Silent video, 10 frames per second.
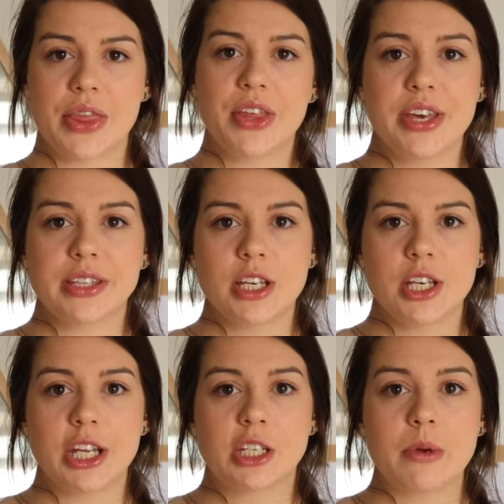other thing that
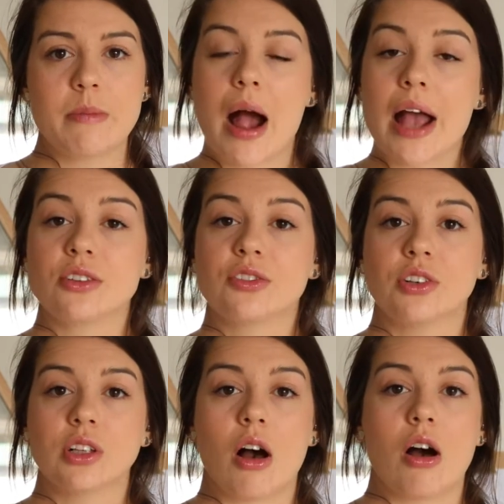you need to be
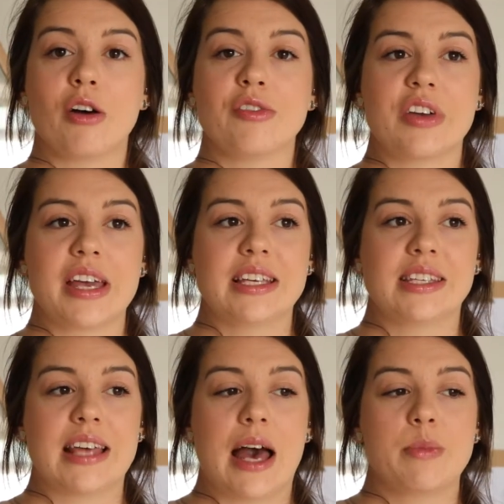mindful of
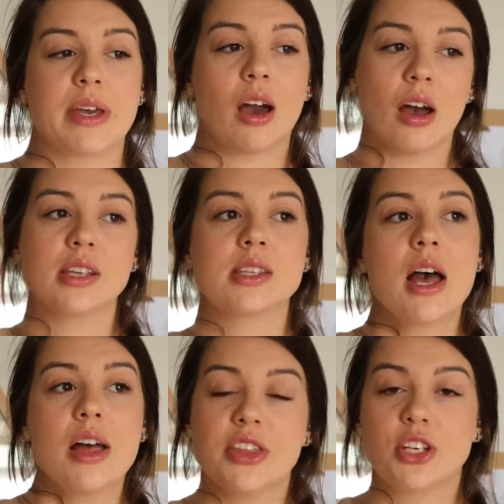is that because
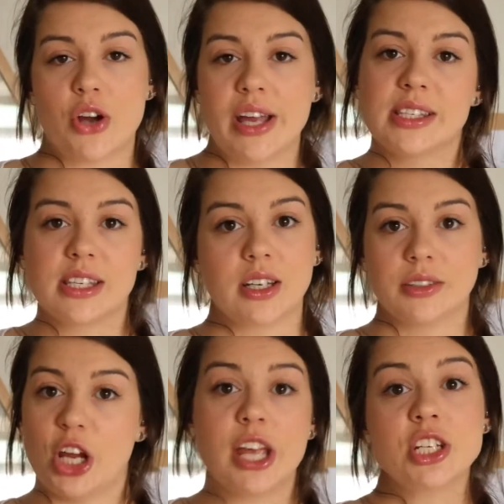the trends
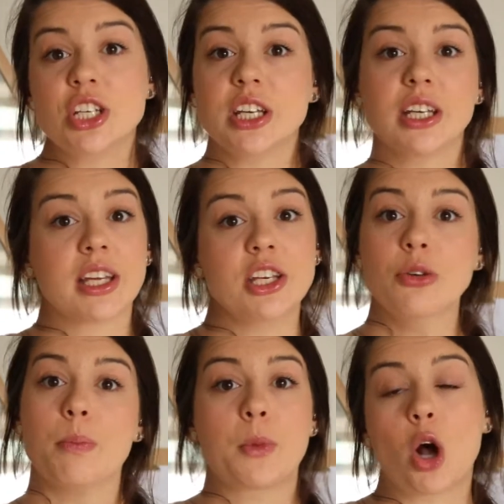are changing and
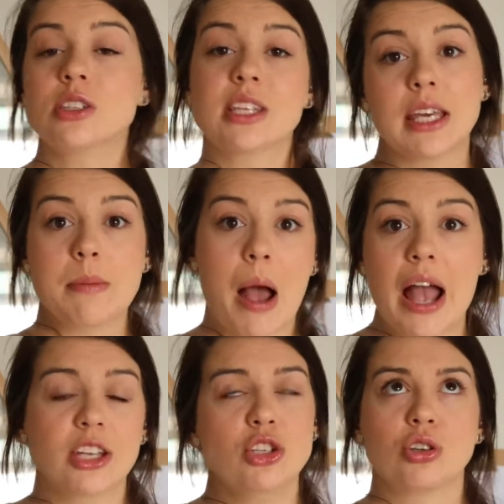you're constantly
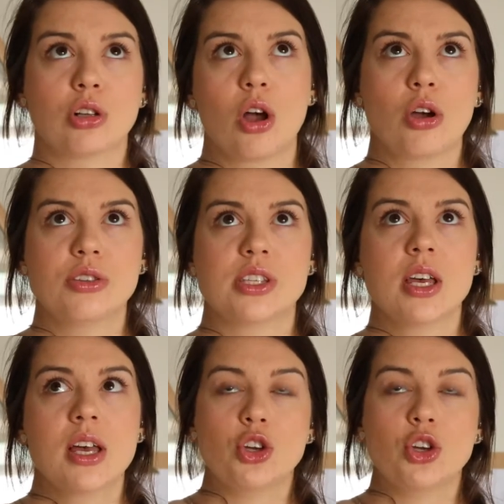buying new clothes,